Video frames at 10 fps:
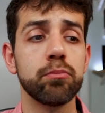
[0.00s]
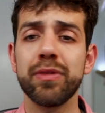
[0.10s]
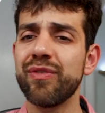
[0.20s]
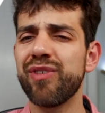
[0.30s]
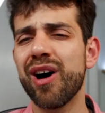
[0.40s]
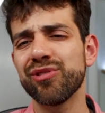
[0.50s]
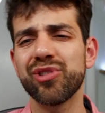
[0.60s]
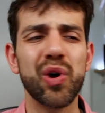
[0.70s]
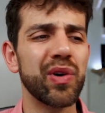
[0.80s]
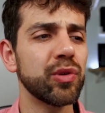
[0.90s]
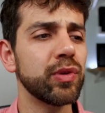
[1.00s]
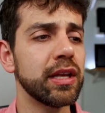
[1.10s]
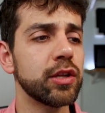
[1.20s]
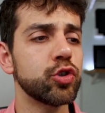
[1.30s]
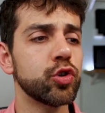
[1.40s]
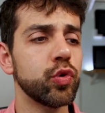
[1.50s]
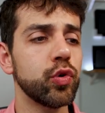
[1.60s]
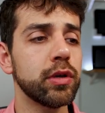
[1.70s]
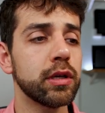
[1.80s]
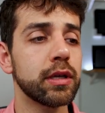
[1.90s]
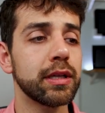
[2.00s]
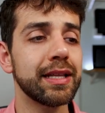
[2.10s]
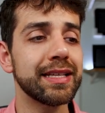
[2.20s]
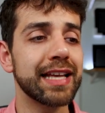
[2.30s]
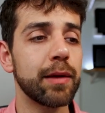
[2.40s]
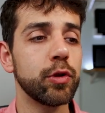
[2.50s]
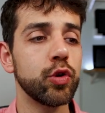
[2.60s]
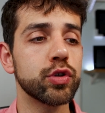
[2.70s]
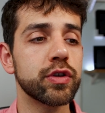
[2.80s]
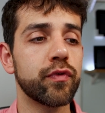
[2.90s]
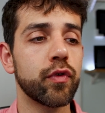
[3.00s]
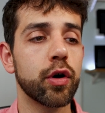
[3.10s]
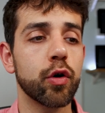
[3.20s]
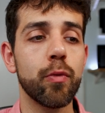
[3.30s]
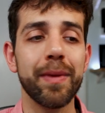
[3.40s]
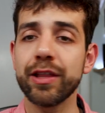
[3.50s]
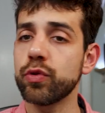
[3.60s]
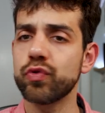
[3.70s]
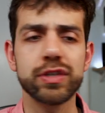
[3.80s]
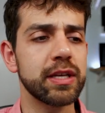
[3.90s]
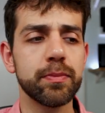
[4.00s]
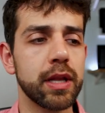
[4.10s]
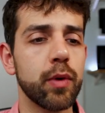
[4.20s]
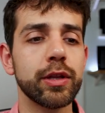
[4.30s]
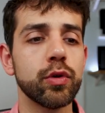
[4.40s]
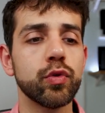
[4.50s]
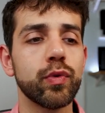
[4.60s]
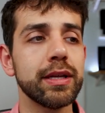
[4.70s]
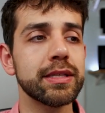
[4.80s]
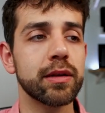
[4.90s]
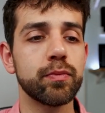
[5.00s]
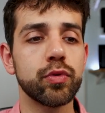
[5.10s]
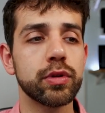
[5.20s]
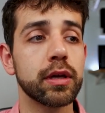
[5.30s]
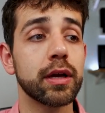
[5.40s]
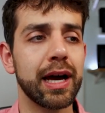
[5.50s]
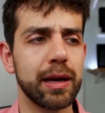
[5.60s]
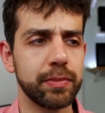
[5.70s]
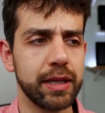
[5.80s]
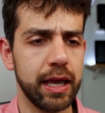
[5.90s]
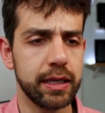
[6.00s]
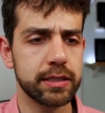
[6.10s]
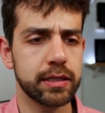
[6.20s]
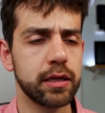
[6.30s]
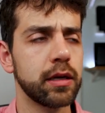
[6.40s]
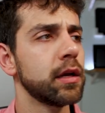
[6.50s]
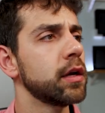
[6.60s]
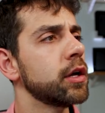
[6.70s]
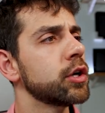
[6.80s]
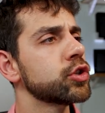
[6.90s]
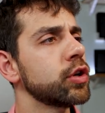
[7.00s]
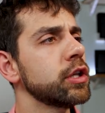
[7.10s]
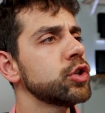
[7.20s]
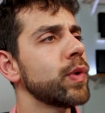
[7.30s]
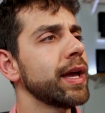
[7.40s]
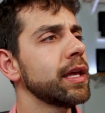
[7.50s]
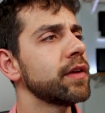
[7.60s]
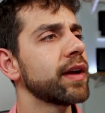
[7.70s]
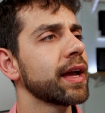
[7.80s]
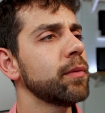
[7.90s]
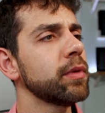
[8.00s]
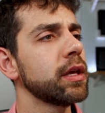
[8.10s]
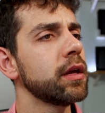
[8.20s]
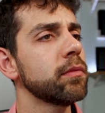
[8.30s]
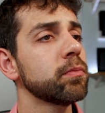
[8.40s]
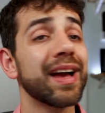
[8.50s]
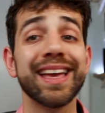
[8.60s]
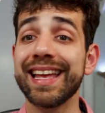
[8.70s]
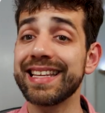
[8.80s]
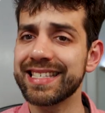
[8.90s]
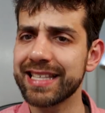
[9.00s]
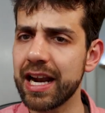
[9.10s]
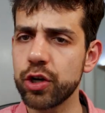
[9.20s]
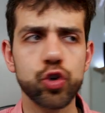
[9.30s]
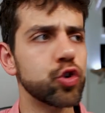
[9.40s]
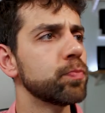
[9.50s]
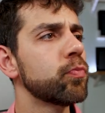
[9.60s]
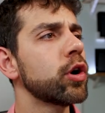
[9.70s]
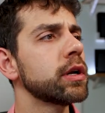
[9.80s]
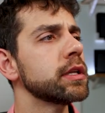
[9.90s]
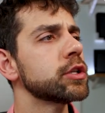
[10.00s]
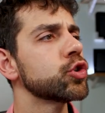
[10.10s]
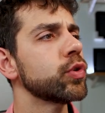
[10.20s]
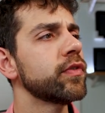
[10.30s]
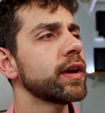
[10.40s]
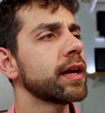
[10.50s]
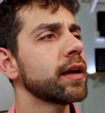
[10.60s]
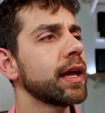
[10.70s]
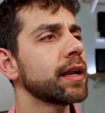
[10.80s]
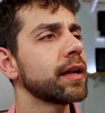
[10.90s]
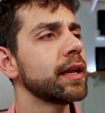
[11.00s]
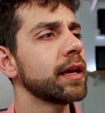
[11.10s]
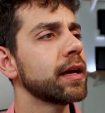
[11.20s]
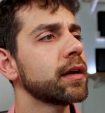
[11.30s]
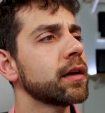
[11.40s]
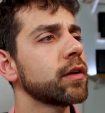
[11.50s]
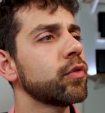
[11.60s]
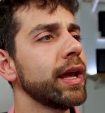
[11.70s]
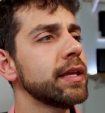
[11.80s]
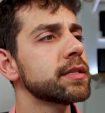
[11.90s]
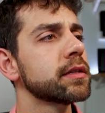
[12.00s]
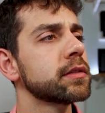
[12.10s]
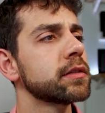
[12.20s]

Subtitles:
default, no, I don't need it to do. Disable user for comment on receipt, no, I don't want, and put update. So in this way, if I come here, I can start to import it. So if I can click create.